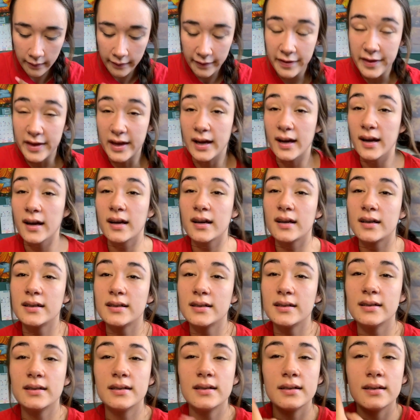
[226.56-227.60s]
Think
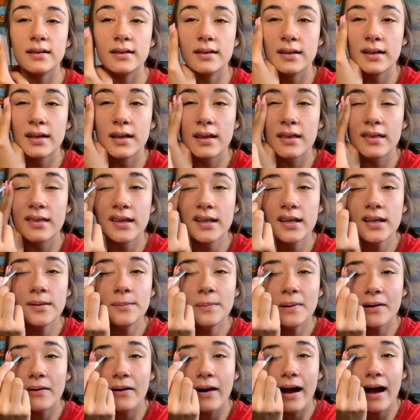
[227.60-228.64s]

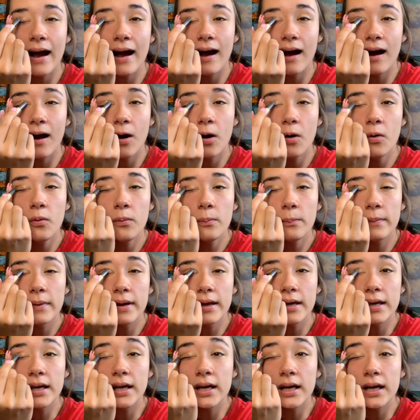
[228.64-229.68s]
about how
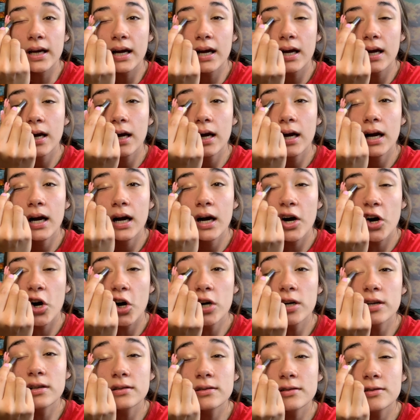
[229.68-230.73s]
many
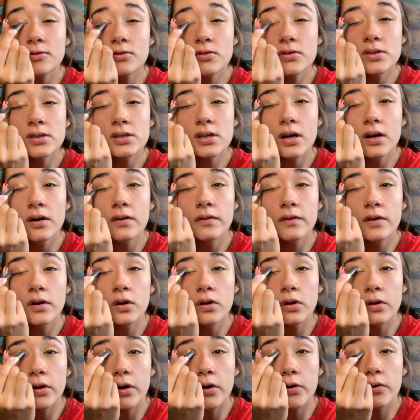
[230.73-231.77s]
articles of
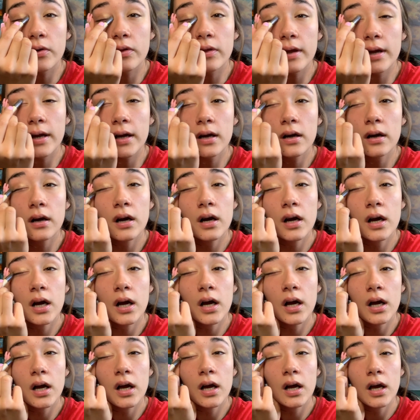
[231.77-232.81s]
clothing
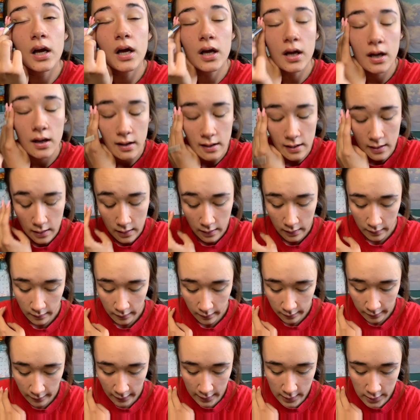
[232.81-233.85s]

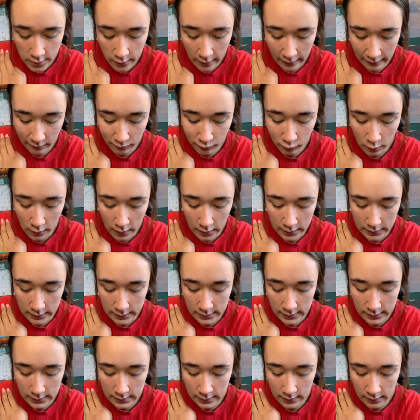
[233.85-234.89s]
that you have
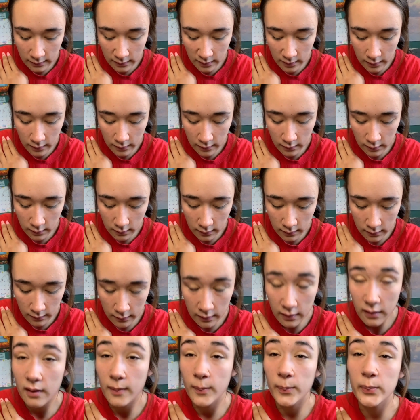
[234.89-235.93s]
once
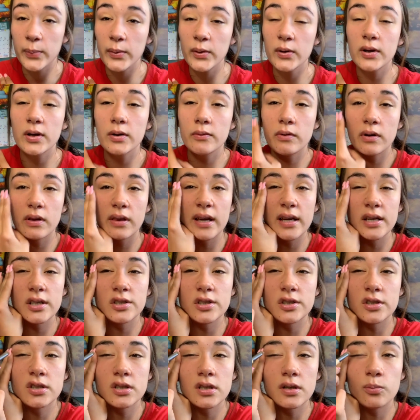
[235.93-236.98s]
built a
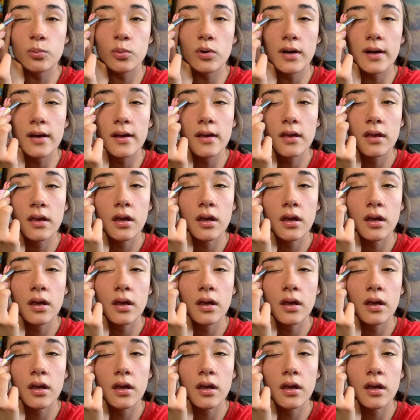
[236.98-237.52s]
relationship with,